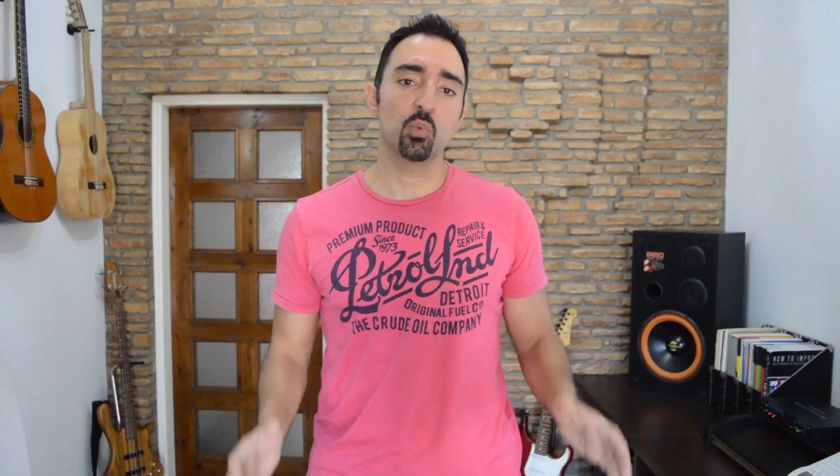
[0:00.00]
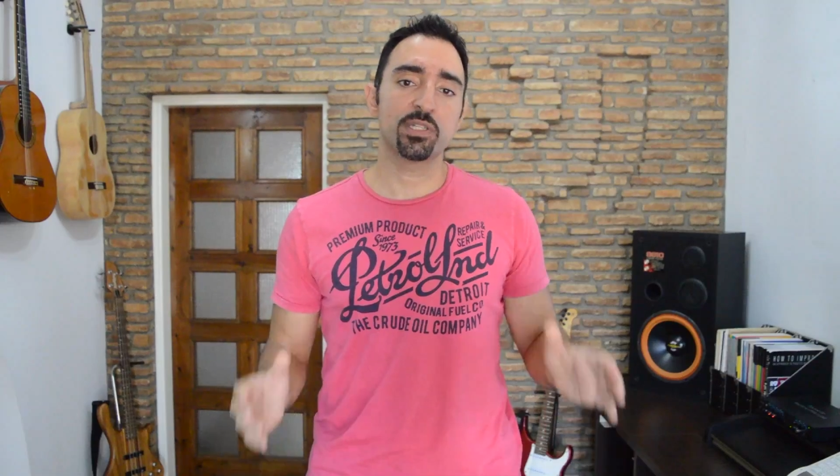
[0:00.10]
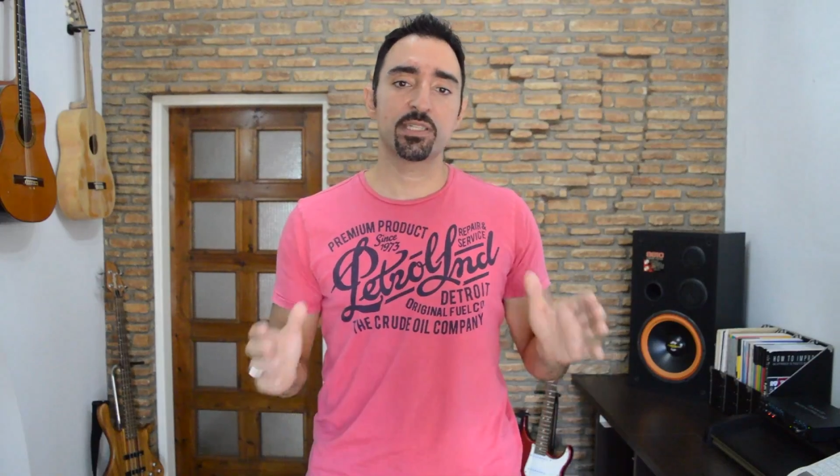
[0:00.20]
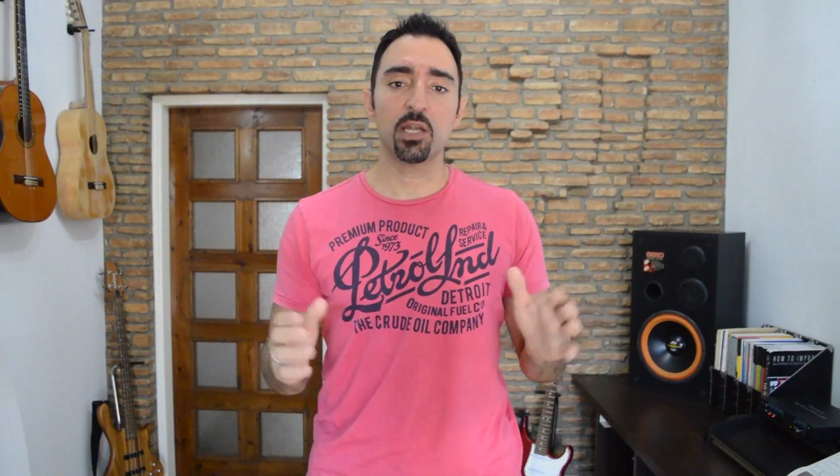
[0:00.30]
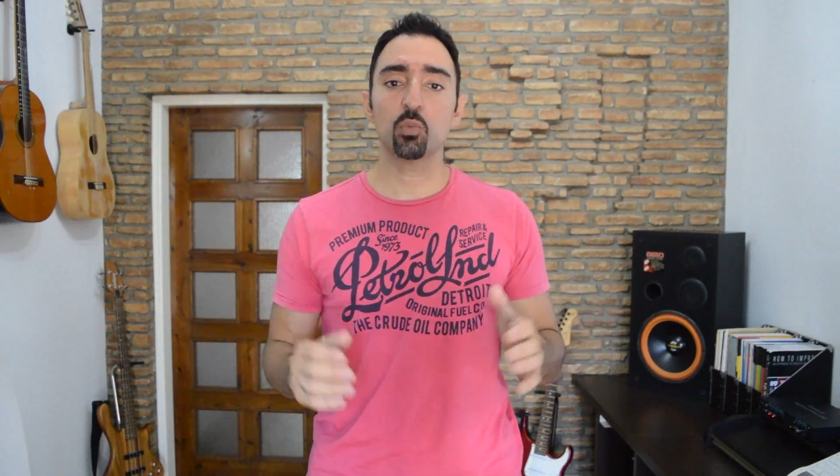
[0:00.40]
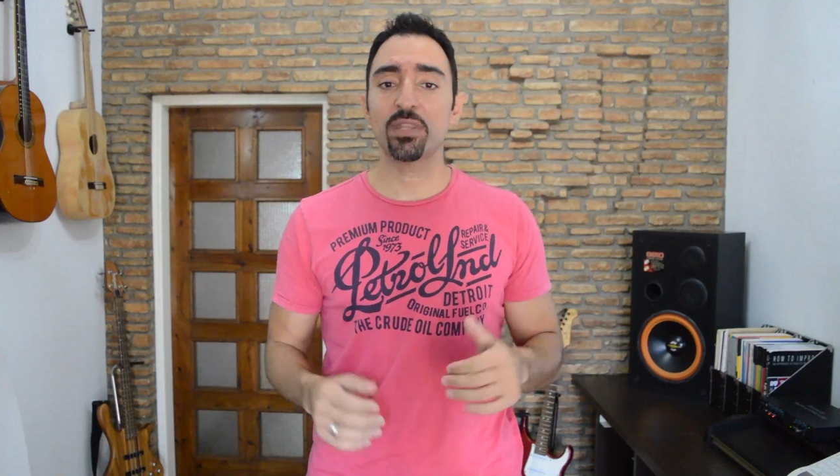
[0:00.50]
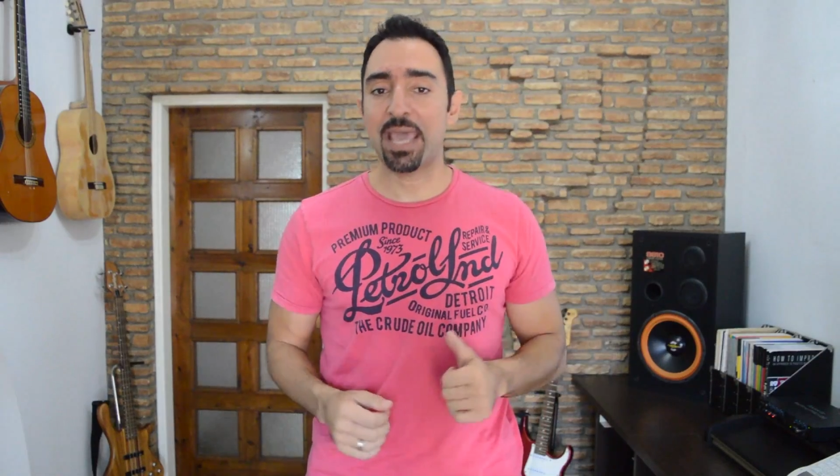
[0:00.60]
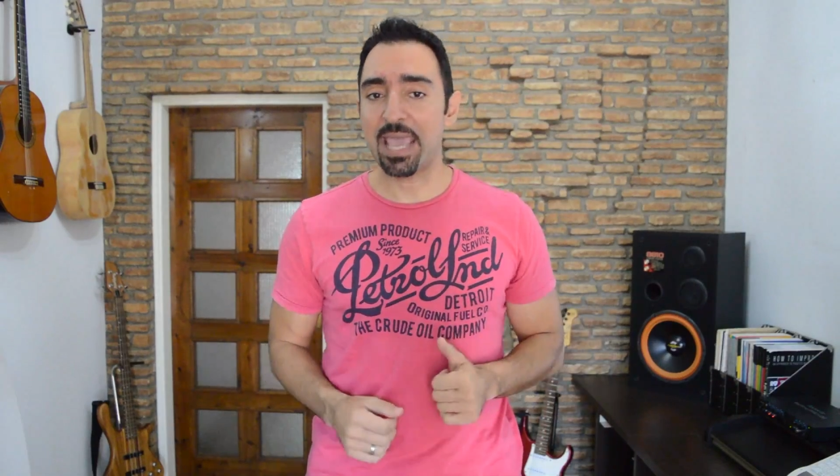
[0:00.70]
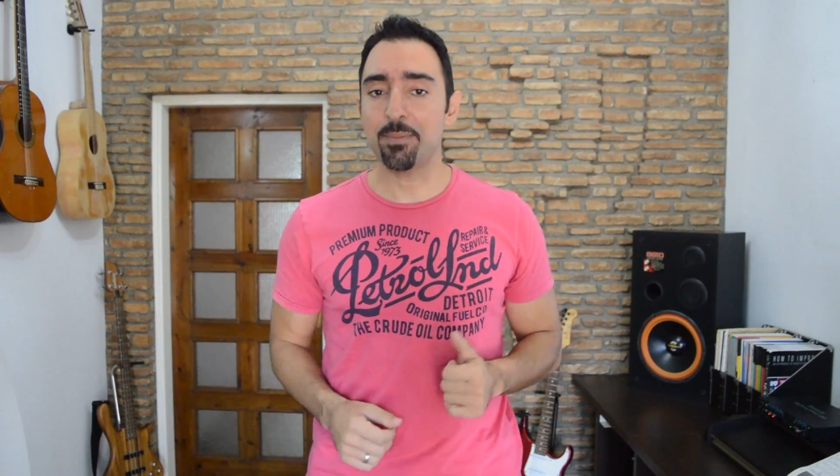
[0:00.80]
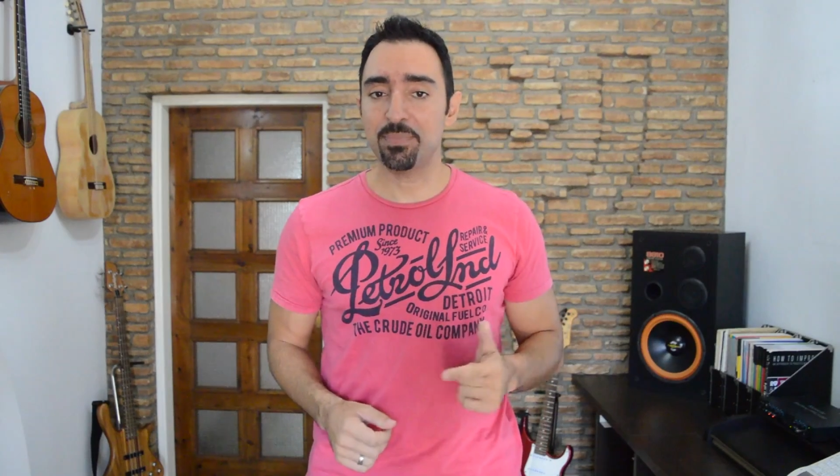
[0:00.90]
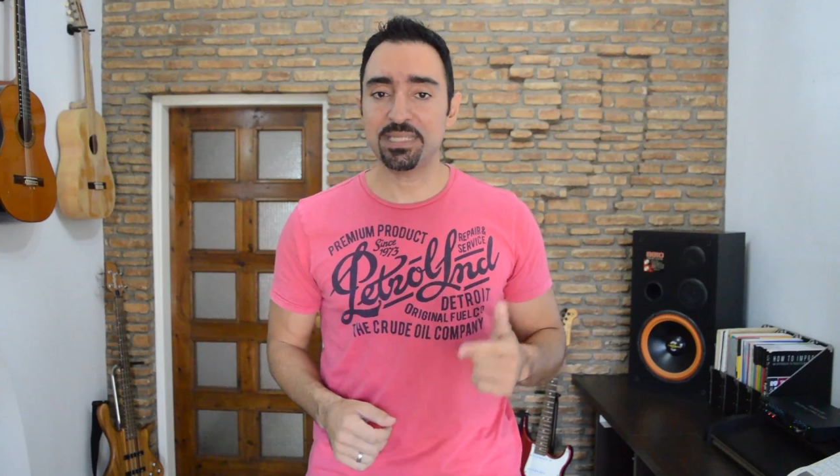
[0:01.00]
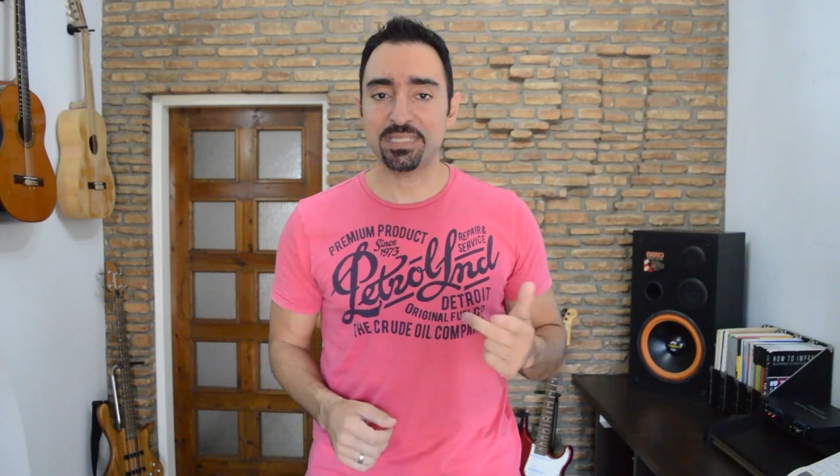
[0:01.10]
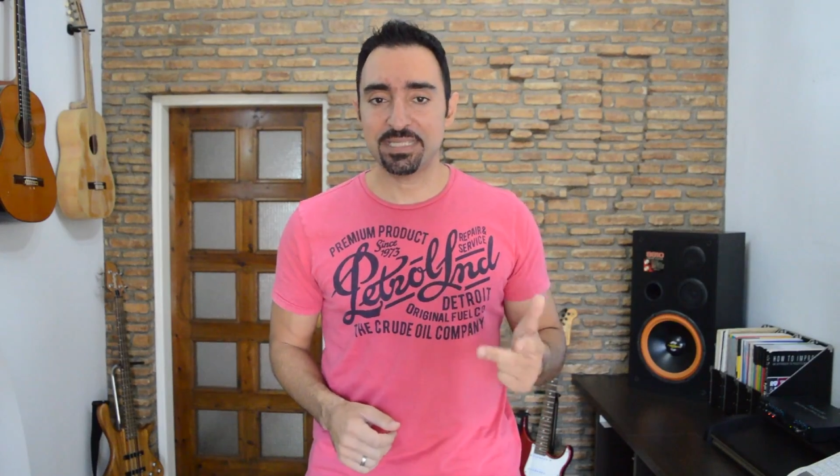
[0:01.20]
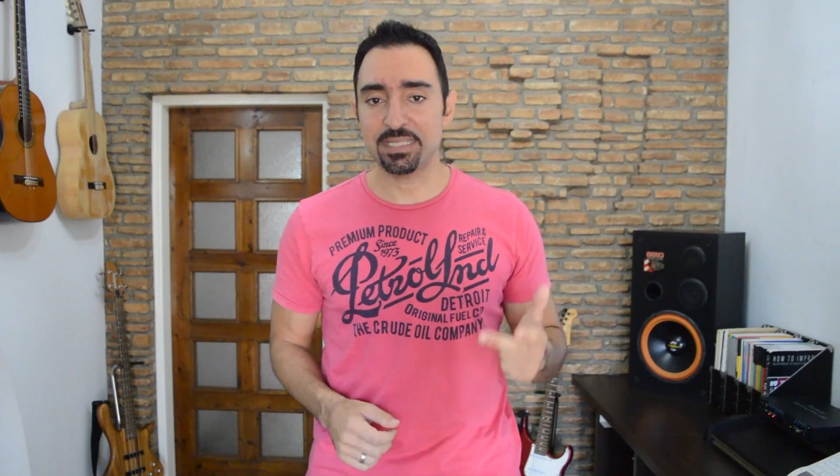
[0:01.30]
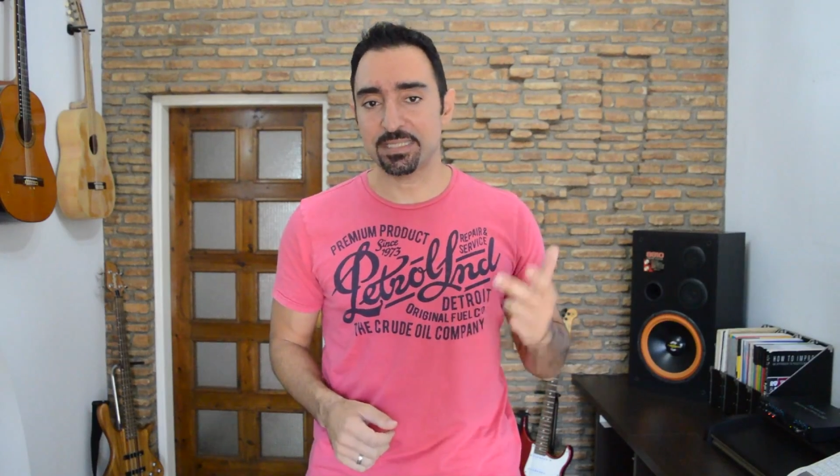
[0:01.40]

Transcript: we'll start with A, B, C,